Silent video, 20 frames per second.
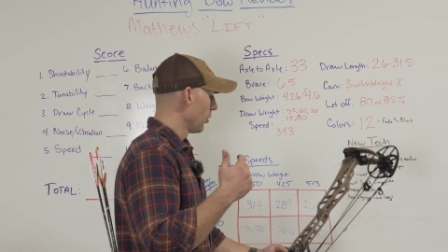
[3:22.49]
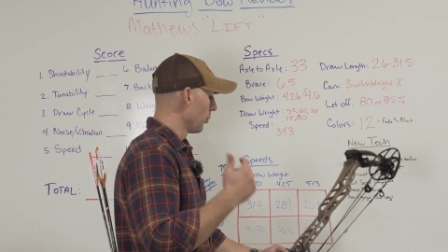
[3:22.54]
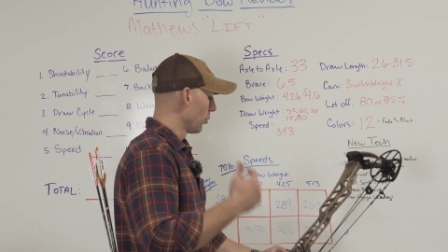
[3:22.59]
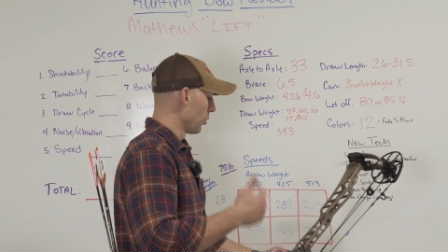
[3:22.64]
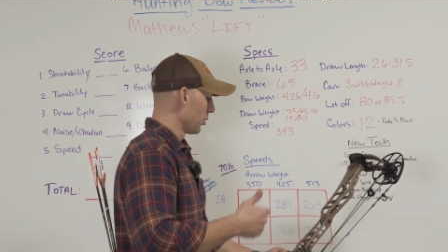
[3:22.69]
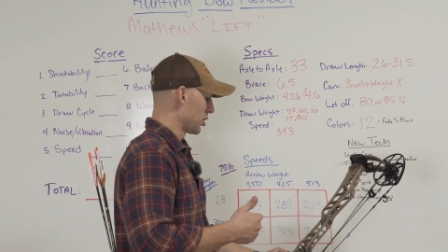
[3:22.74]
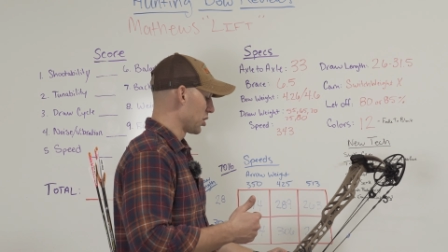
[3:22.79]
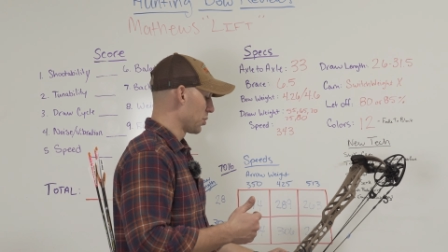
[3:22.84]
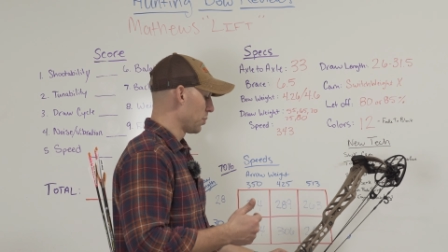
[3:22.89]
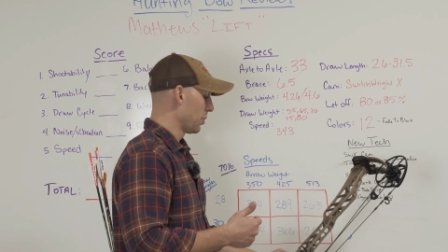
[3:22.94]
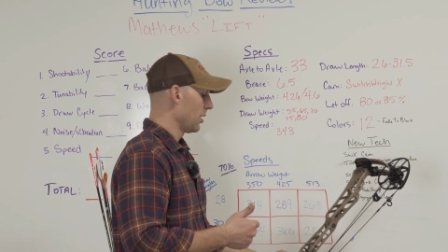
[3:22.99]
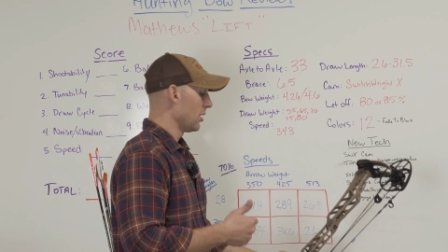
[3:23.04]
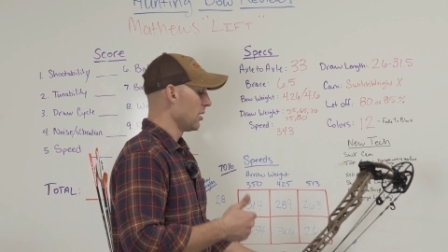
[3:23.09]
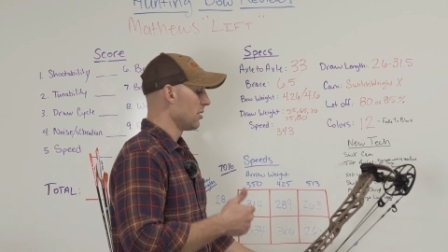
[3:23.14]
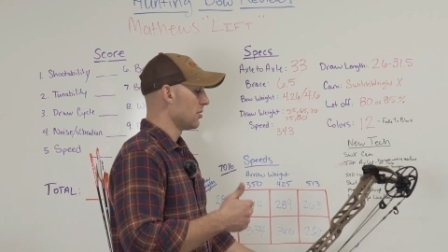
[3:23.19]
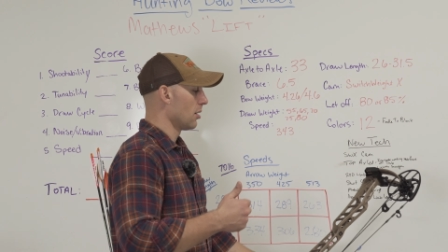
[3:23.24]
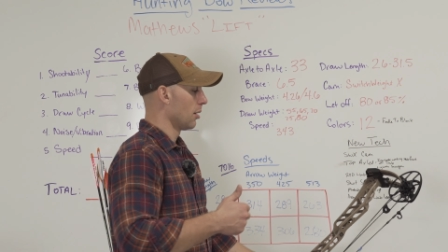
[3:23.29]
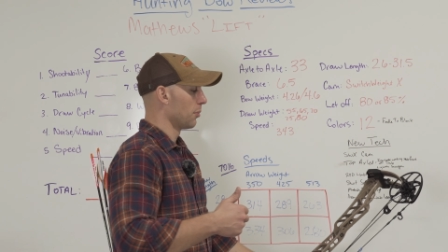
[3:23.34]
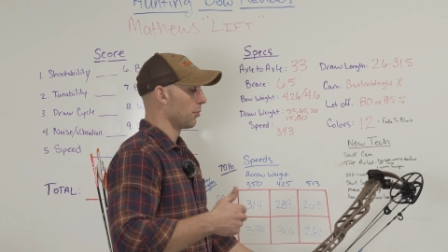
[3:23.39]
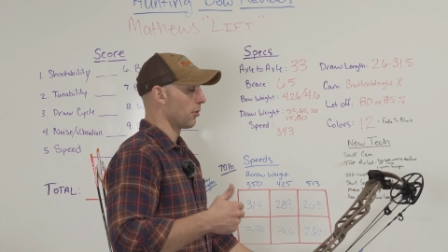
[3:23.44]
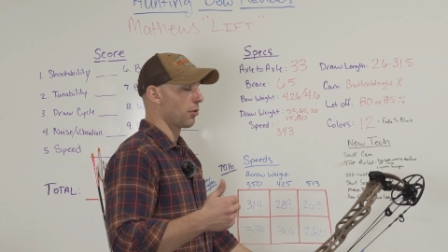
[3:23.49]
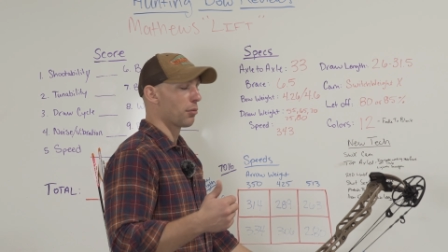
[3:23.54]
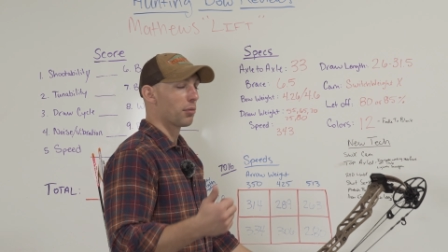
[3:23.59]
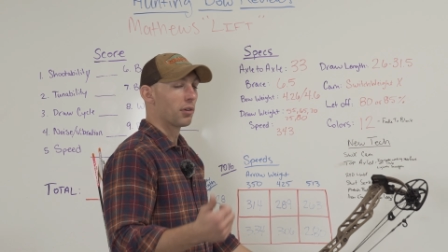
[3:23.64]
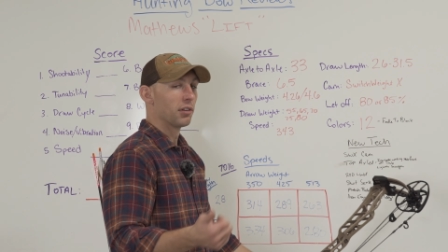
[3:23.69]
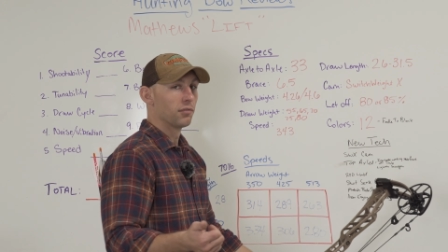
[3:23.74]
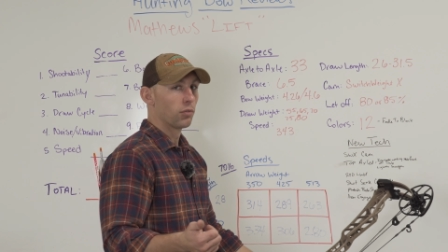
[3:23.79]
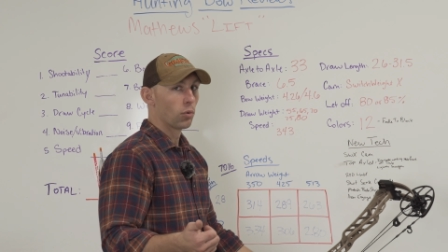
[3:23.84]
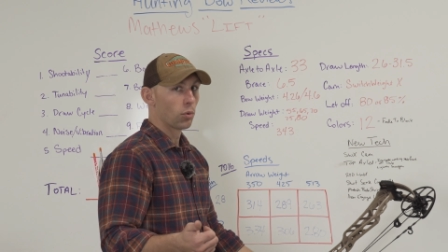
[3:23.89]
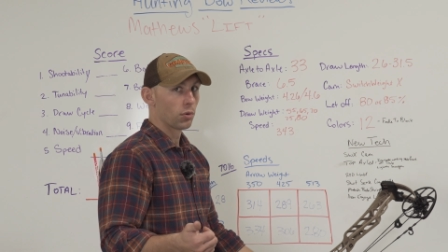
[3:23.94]
with speeds up to
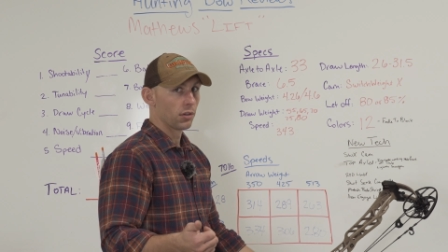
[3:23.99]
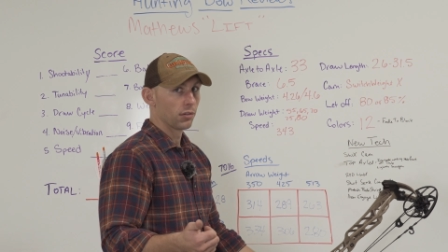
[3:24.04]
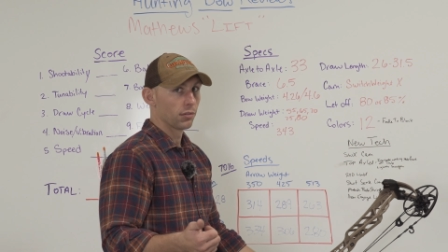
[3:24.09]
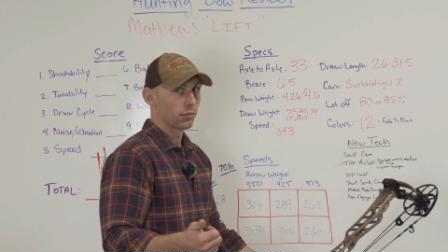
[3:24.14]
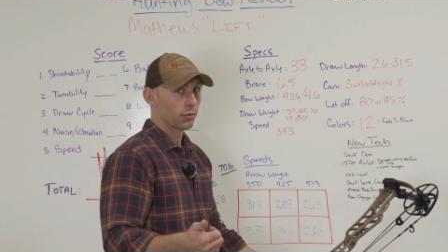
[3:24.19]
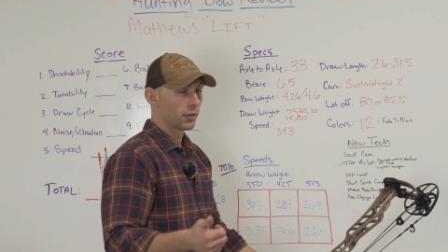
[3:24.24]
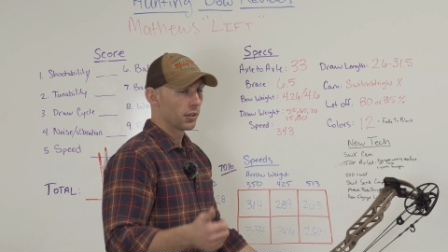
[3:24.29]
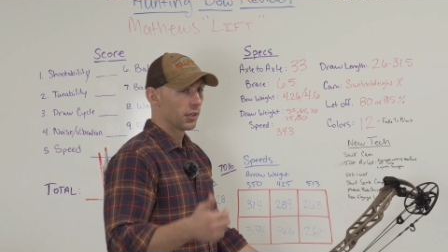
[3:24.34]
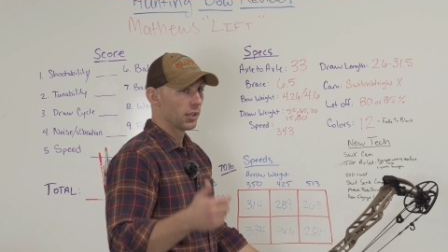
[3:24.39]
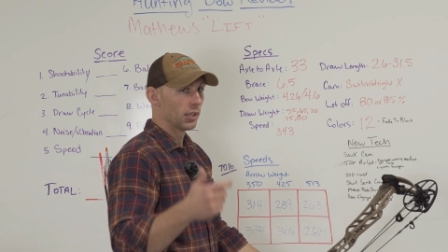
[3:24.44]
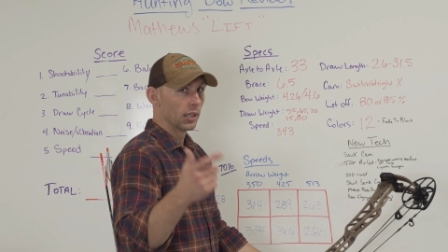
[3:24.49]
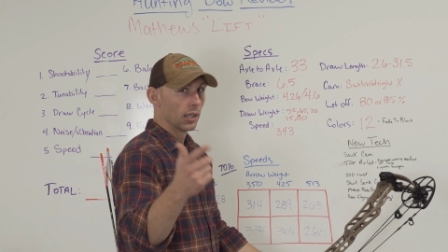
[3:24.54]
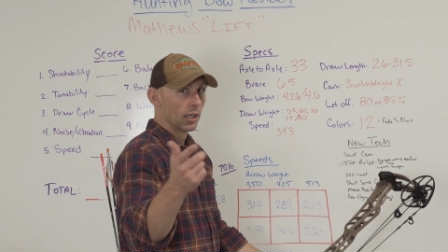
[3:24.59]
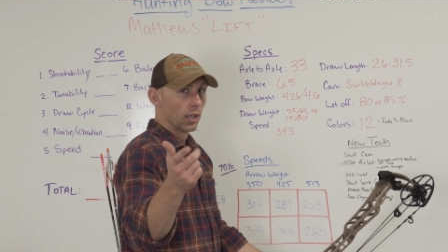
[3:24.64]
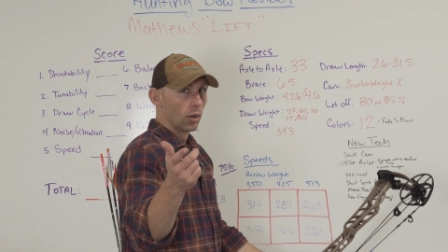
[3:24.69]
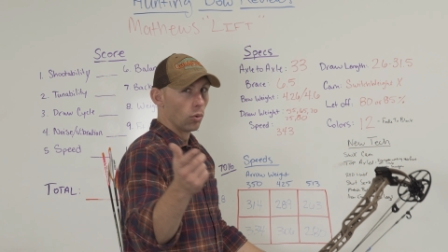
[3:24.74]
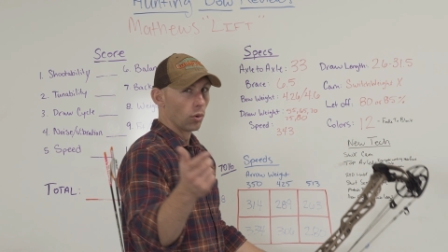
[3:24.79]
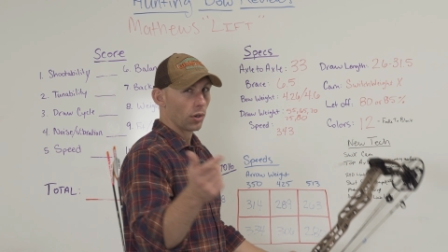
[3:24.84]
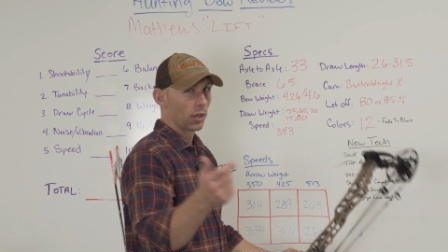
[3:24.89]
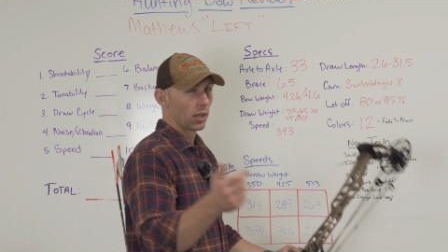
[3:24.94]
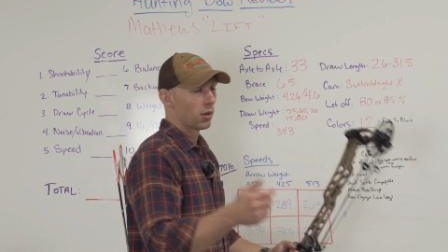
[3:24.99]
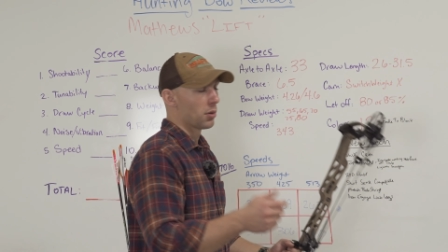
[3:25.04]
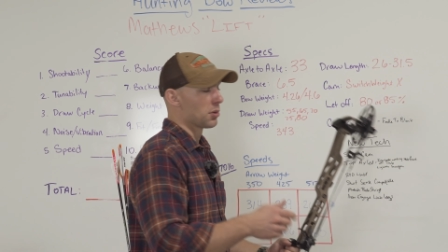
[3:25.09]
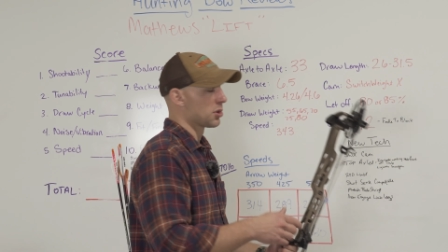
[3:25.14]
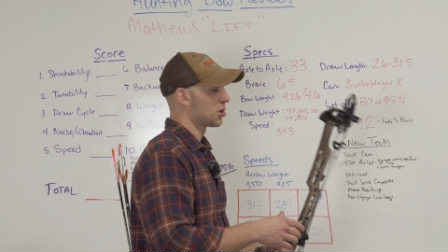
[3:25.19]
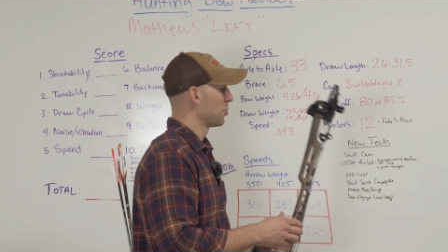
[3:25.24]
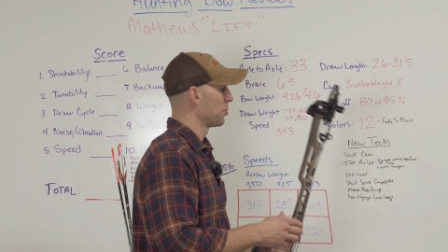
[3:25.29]
343. We'll get on